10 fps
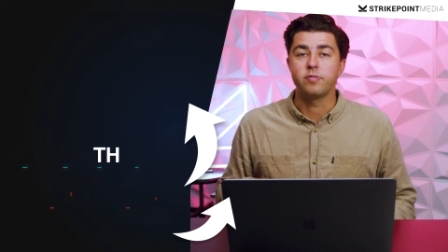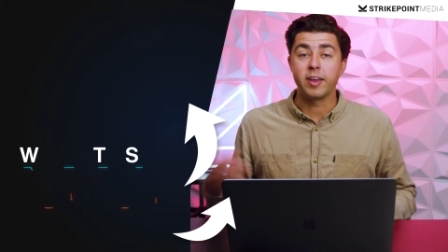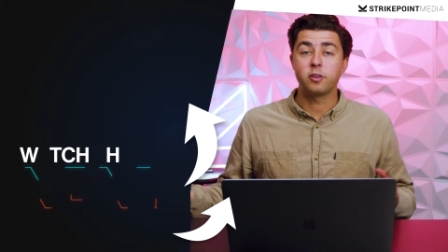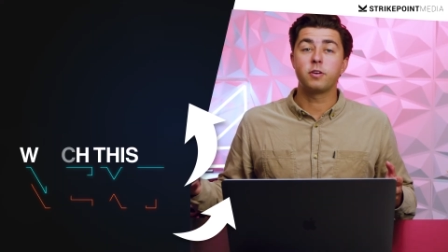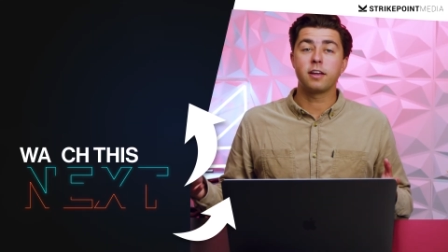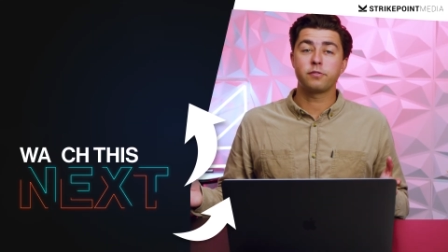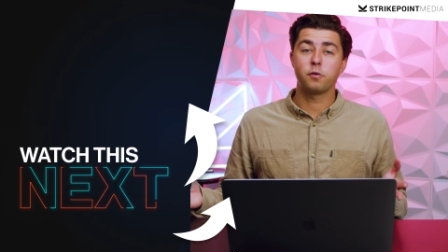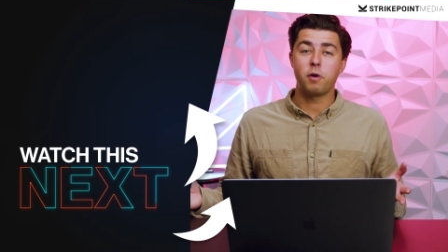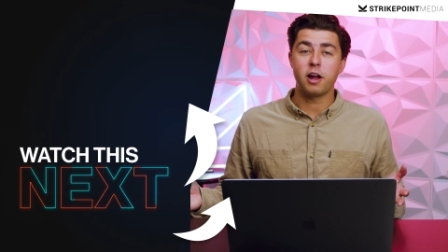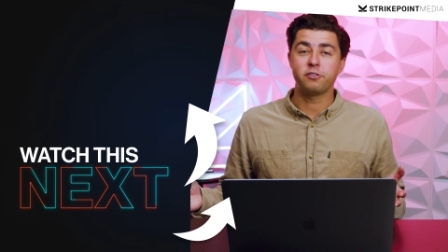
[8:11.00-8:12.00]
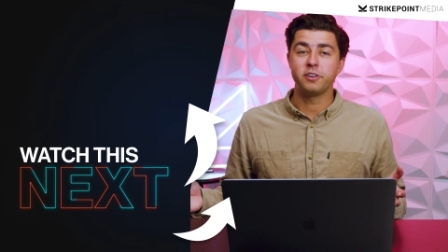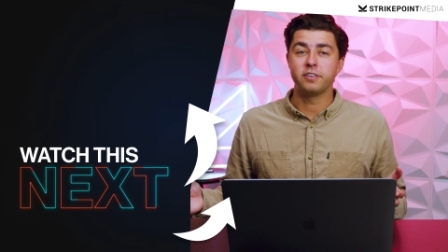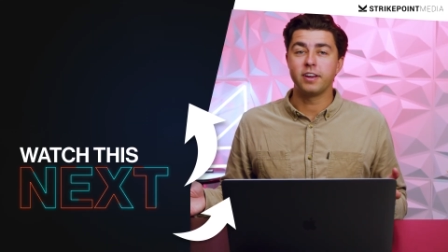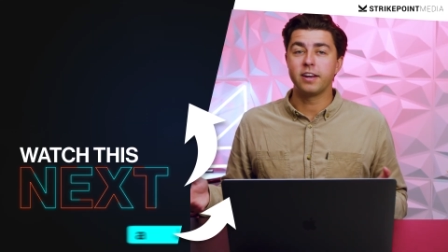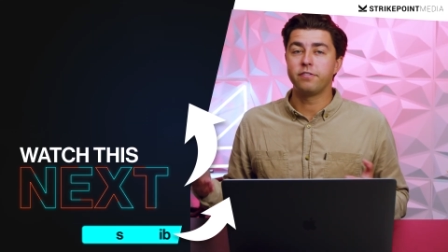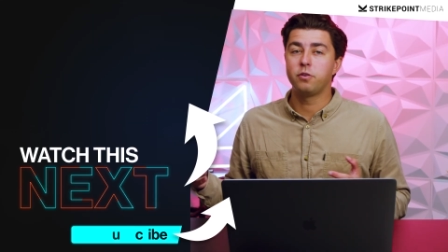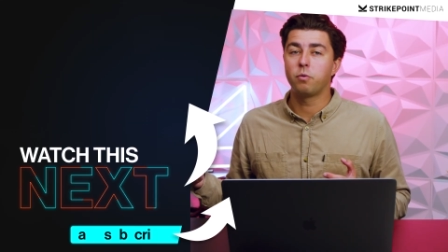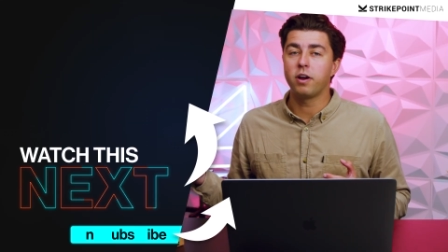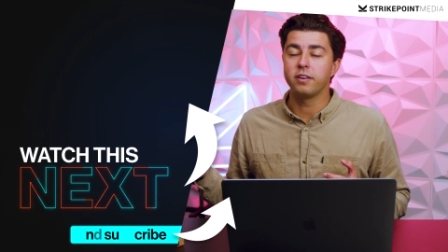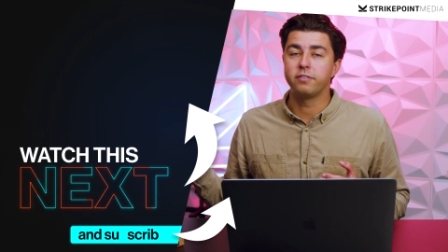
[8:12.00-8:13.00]
Thank you guys for watching. And if you
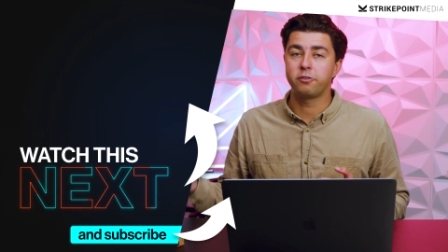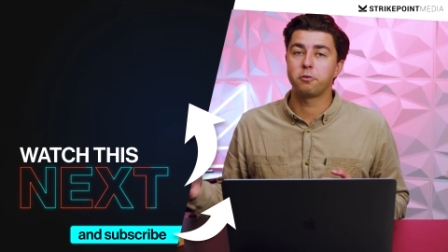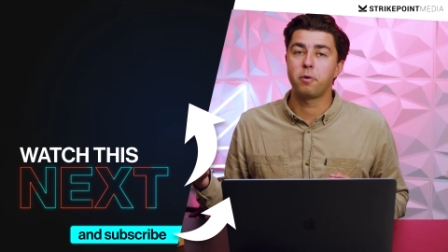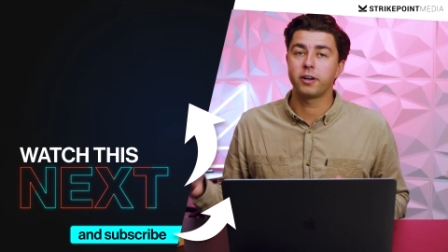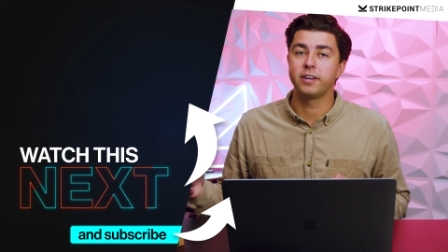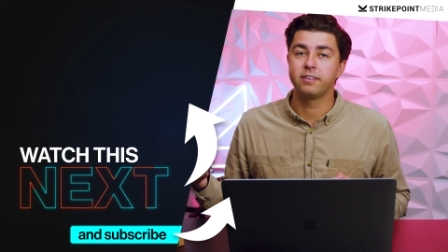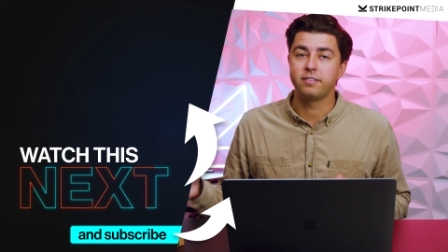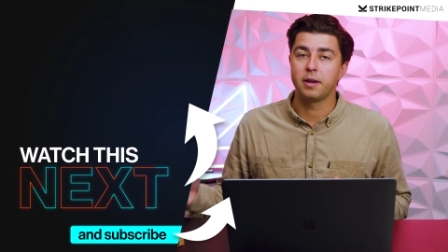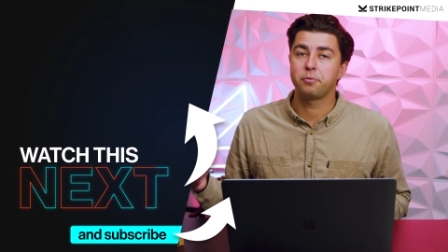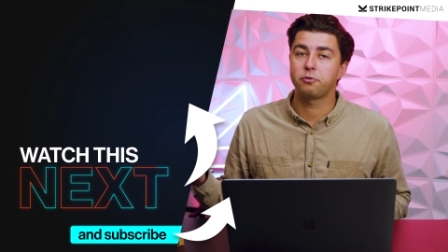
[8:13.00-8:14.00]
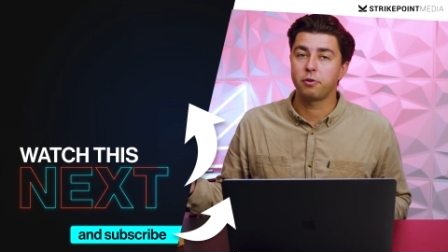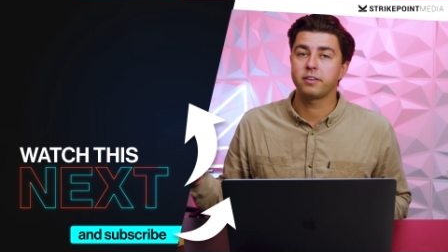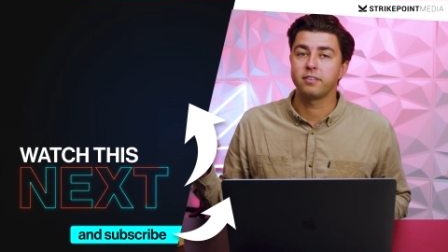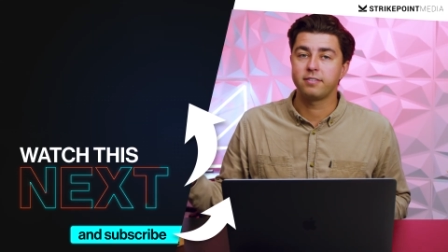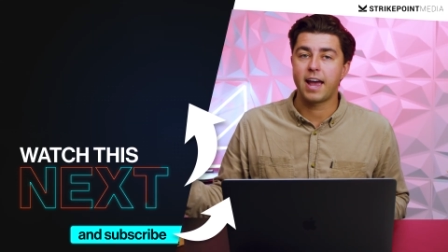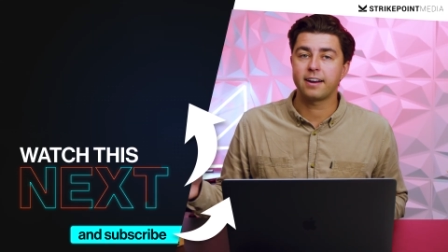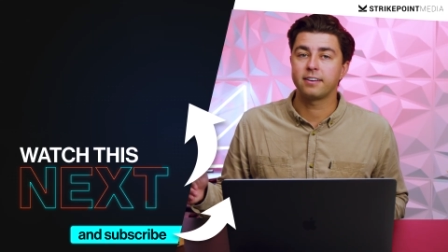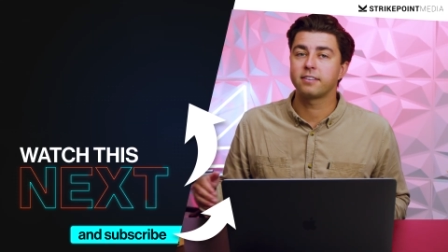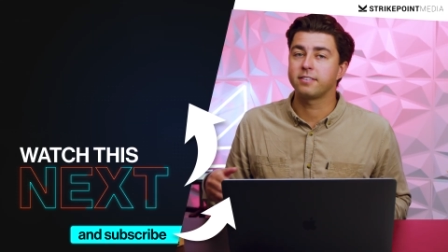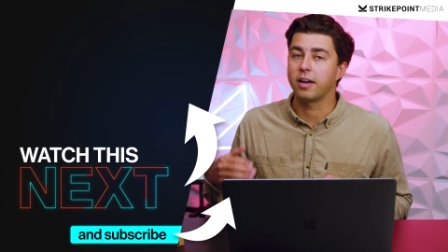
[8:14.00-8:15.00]
want digital marketing tips, tricks, and
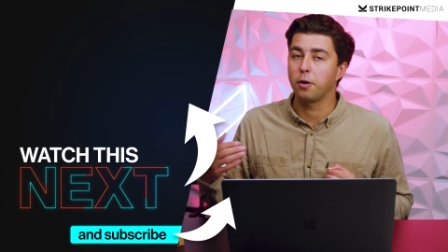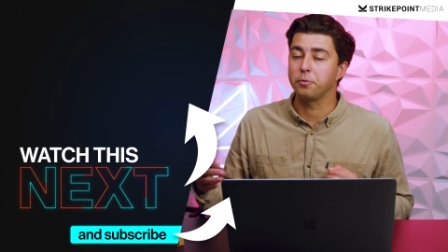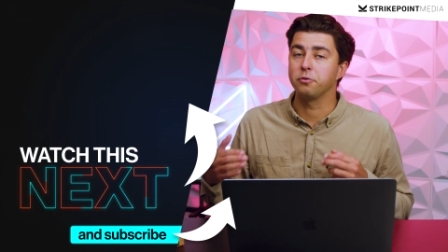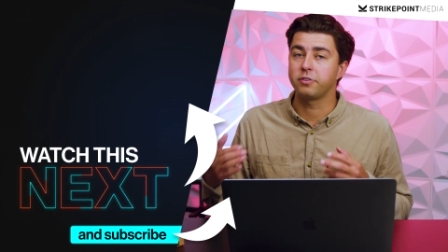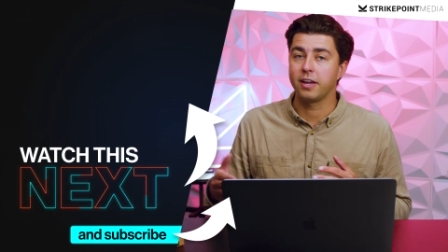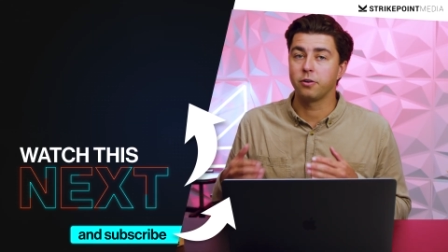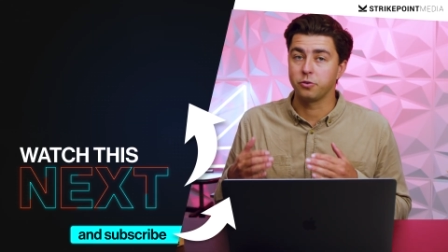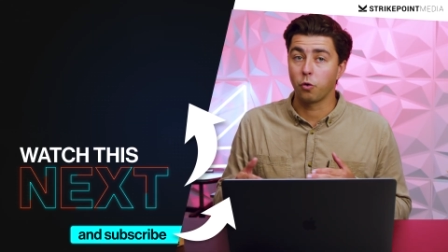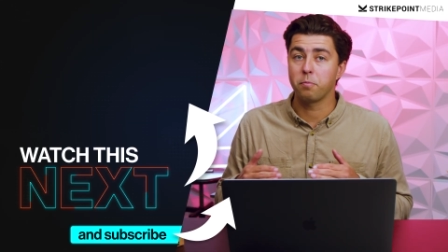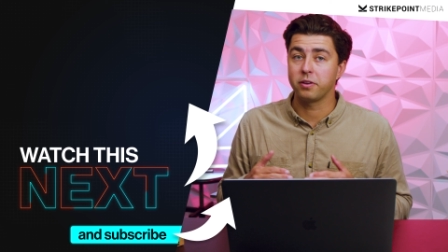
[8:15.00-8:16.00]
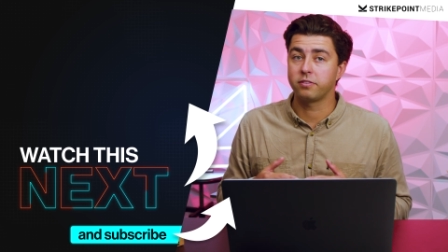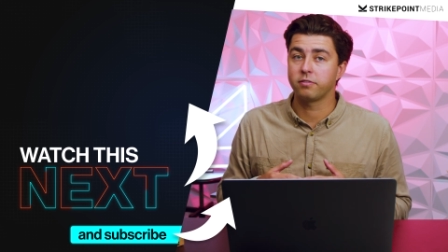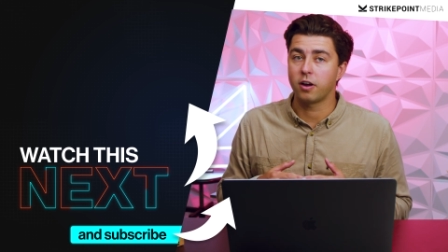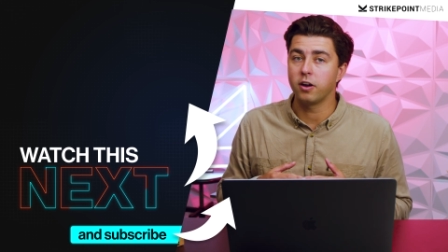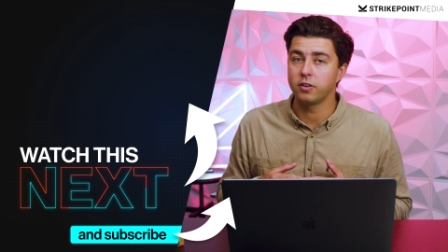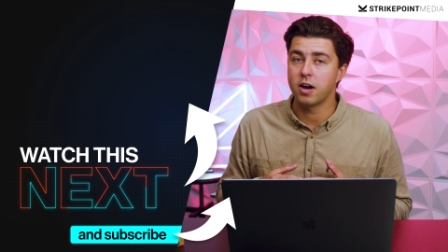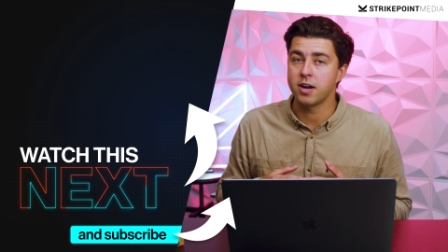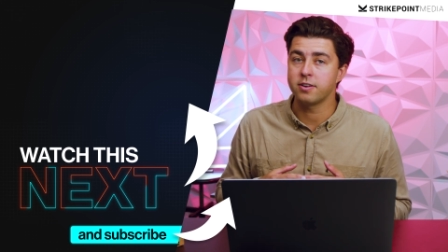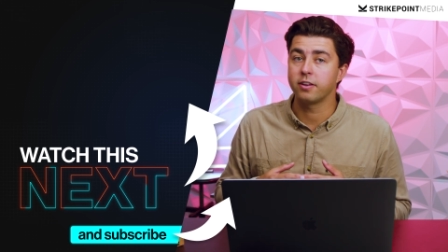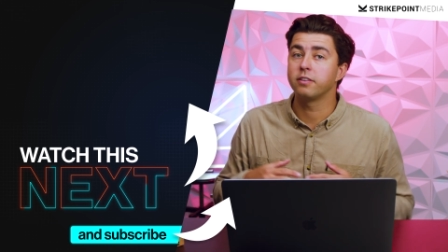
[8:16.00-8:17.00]
tactics to help you scale your business
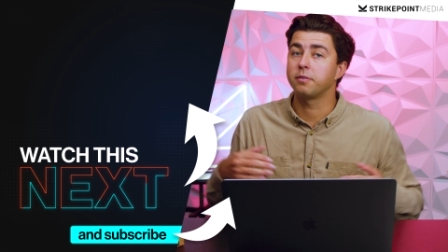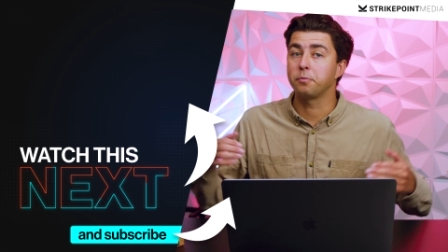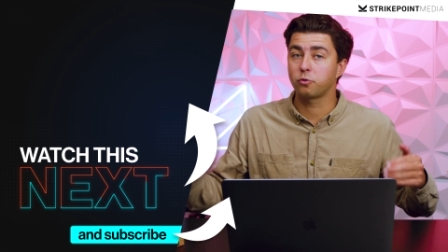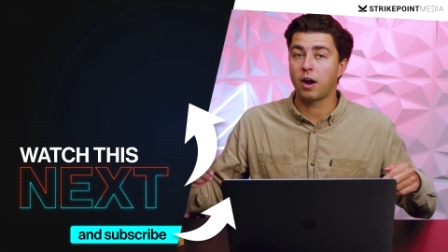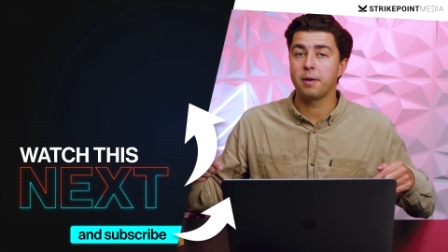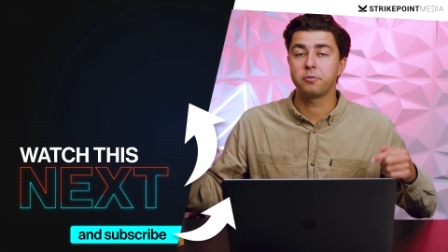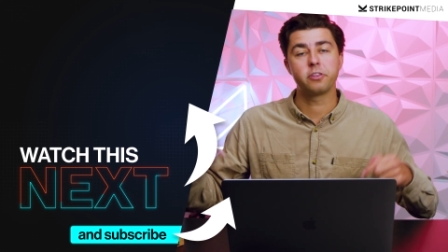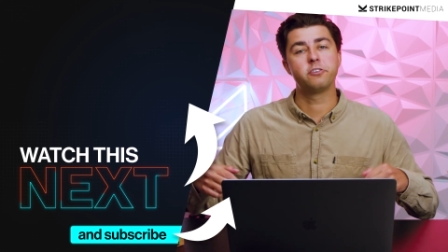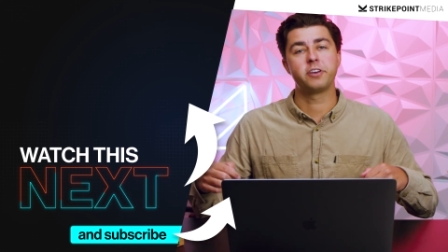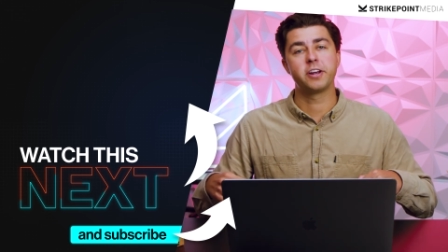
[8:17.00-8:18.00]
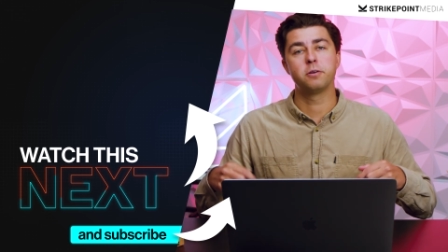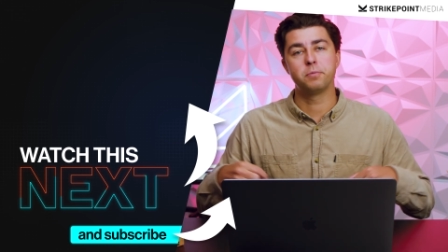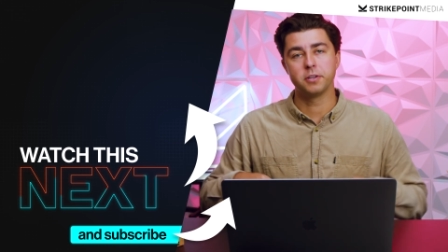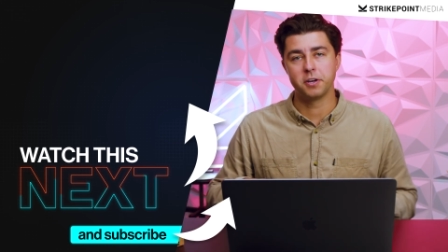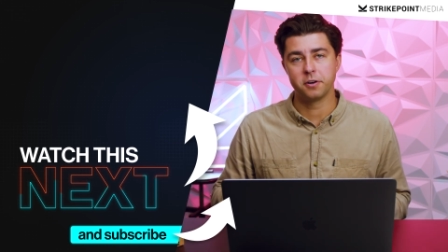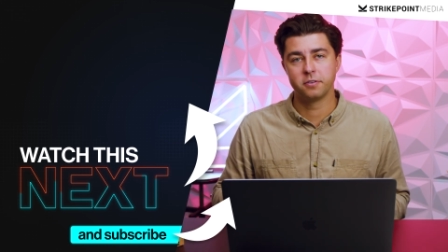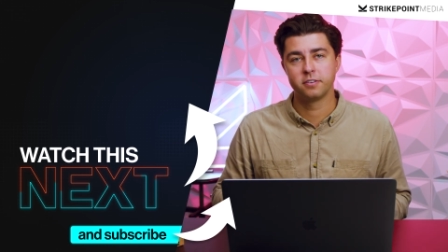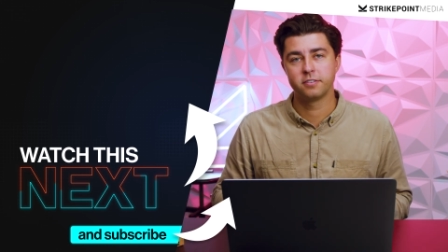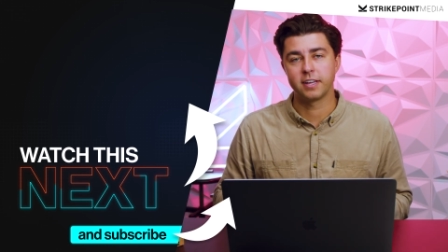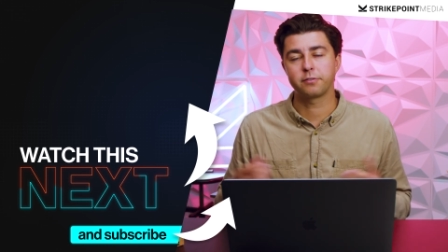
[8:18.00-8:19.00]
online, then subscribe to the channel below.
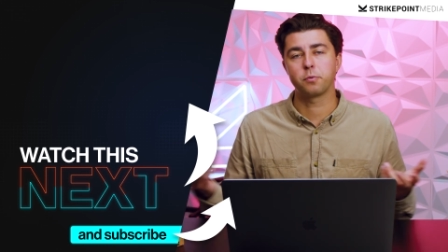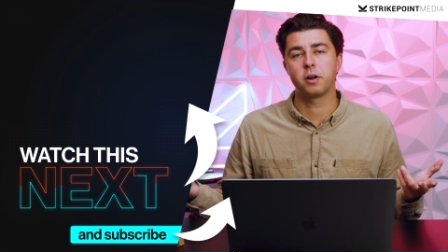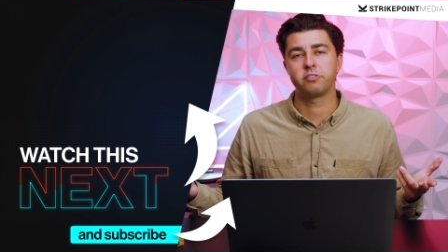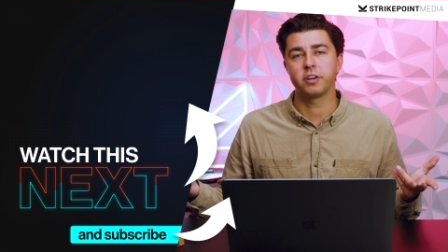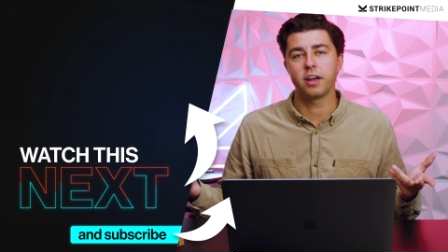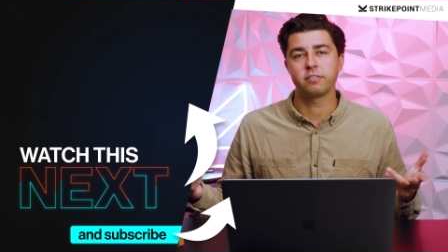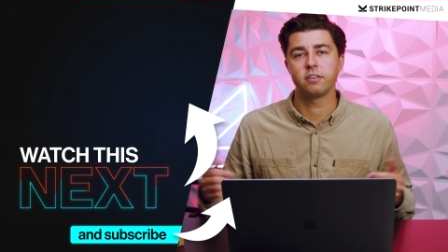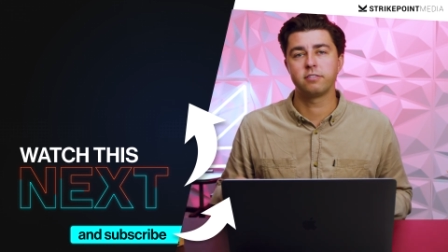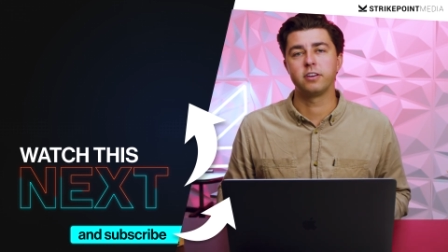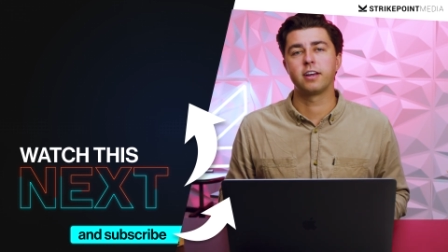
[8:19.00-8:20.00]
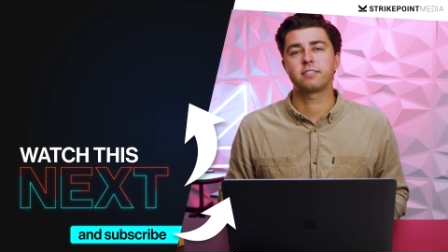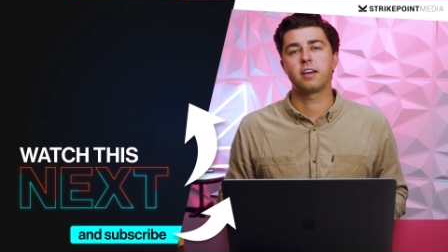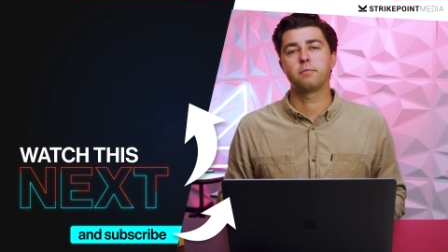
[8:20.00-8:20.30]
Thanks for watching, guys. See you next time.